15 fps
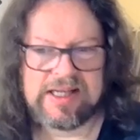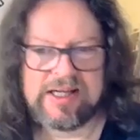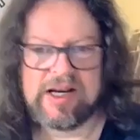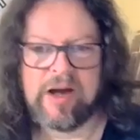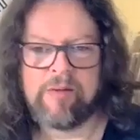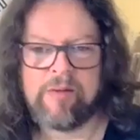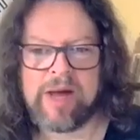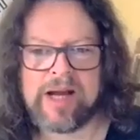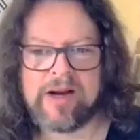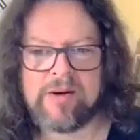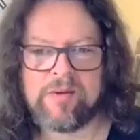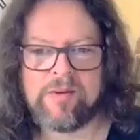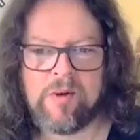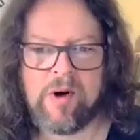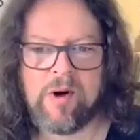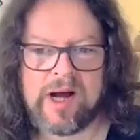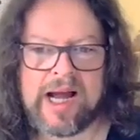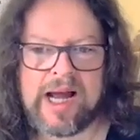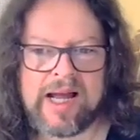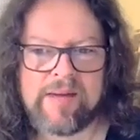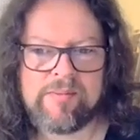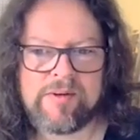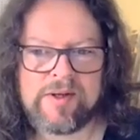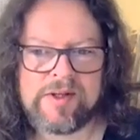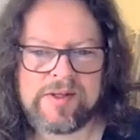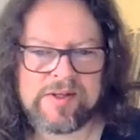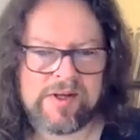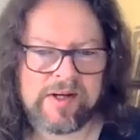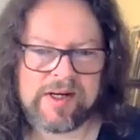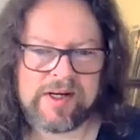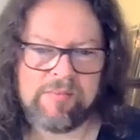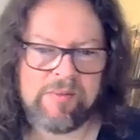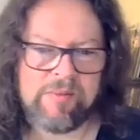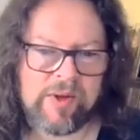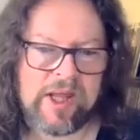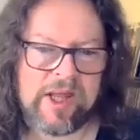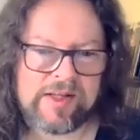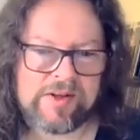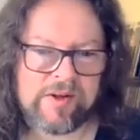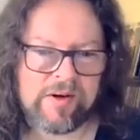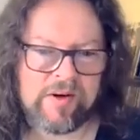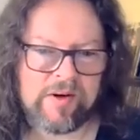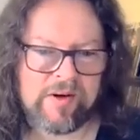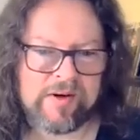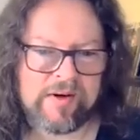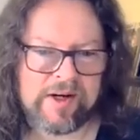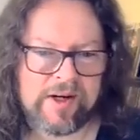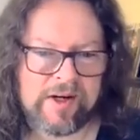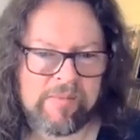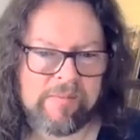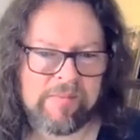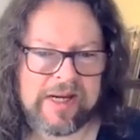no matter what happens, I can put that song on and I